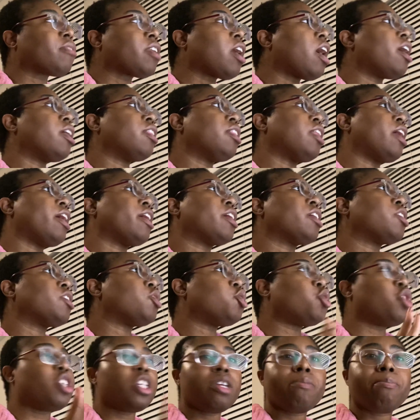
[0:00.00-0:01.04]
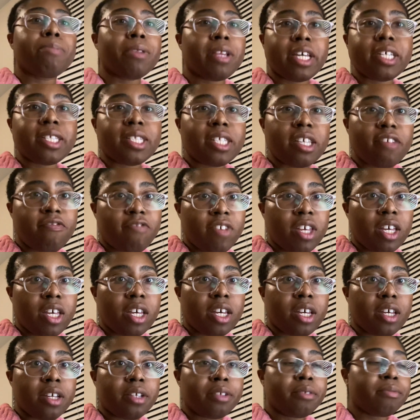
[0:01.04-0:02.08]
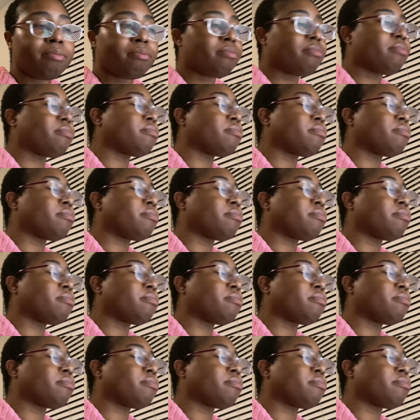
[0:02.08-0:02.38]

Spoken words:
I like cheap, lazy vegan.